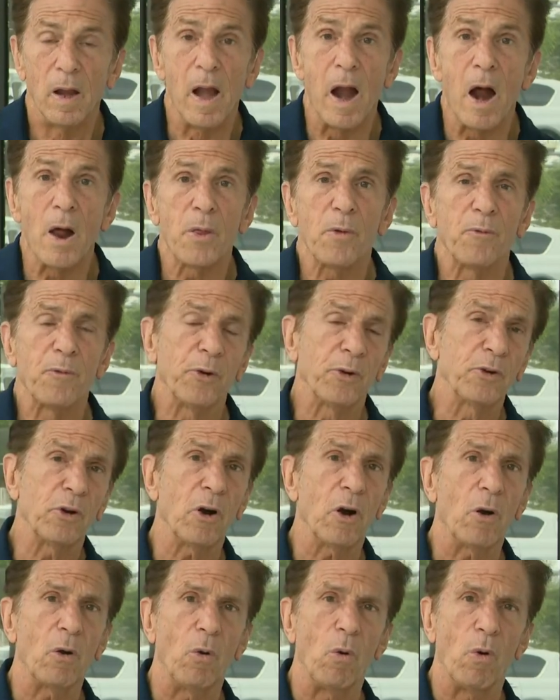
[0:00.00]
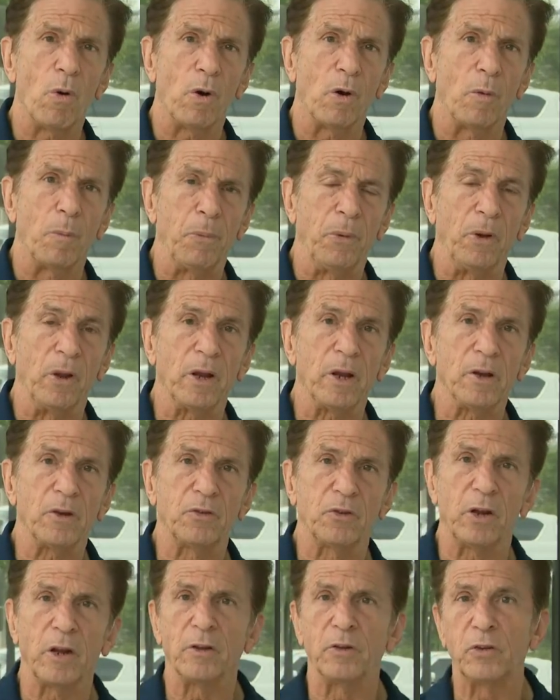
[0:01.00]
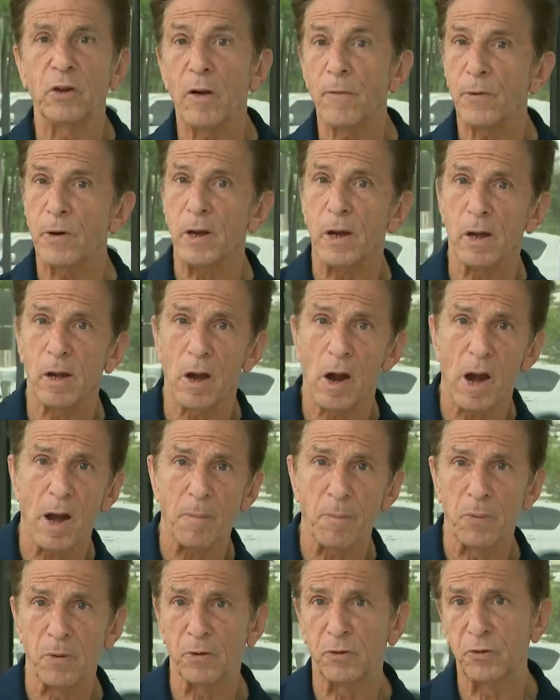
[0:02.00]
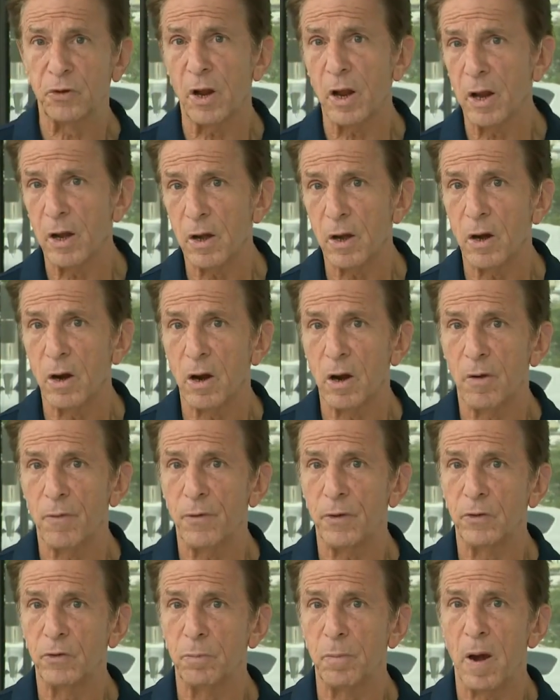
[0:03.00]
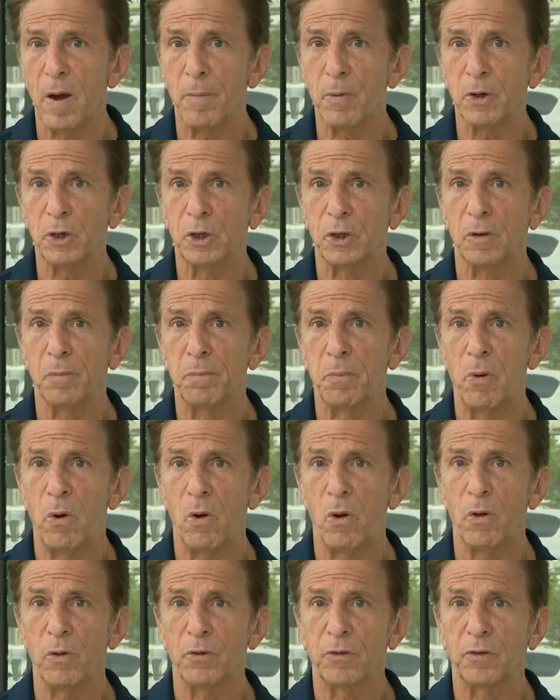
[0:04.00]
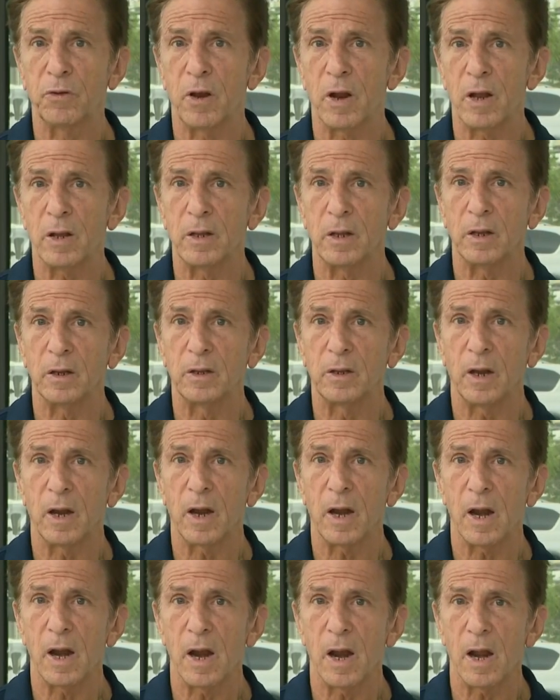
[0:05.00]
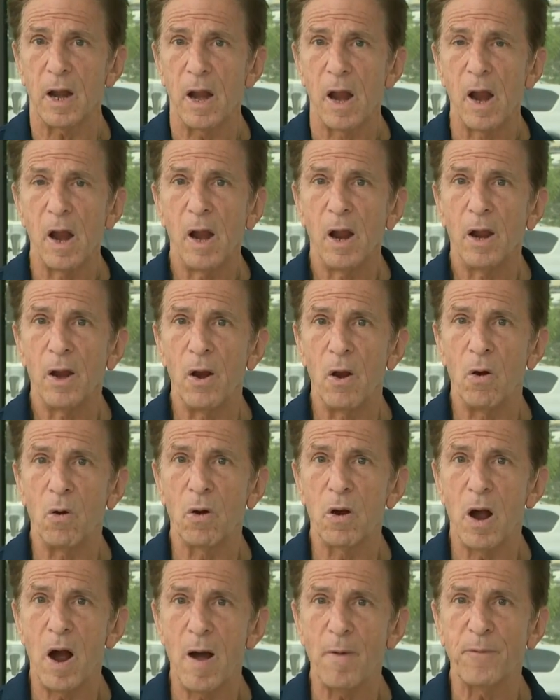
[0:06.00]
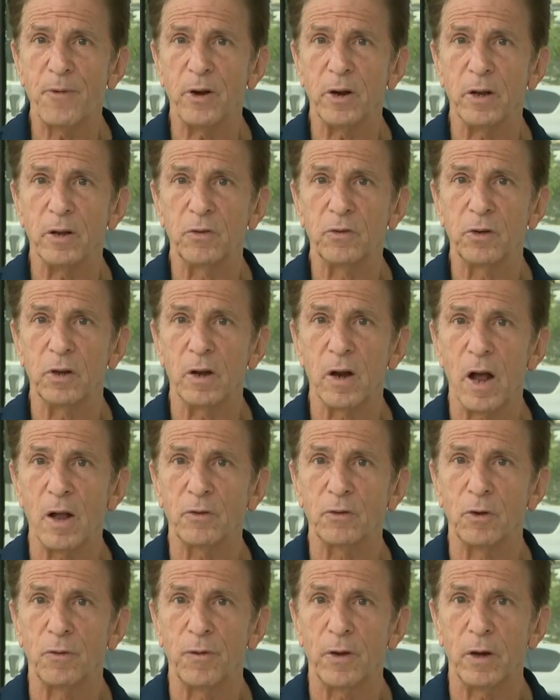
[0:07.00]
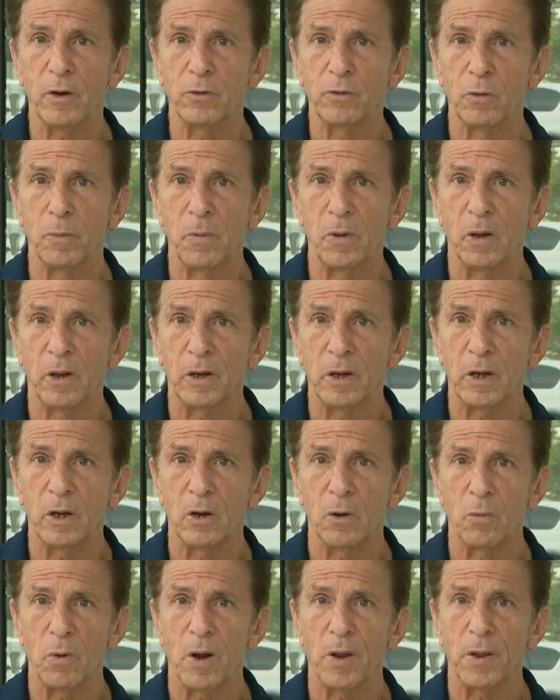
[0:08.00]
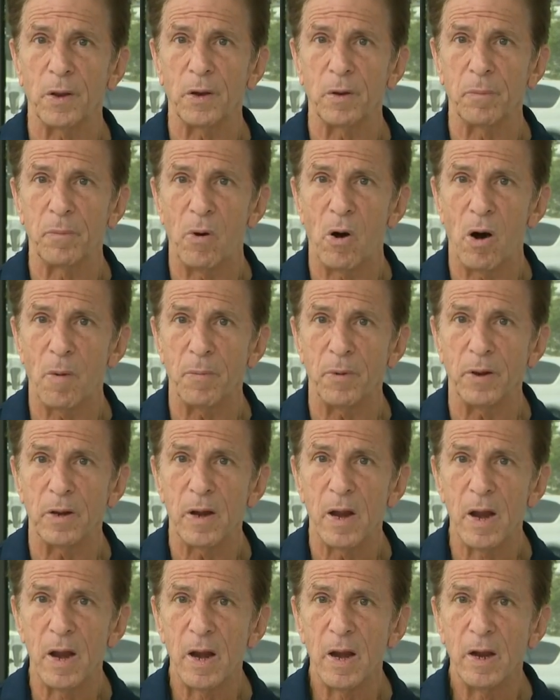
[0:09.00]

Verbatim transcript: Now, the Fraternal Order of Police said 79% of its membership polls said that they had no confidence in Acevedo's ability to run the department.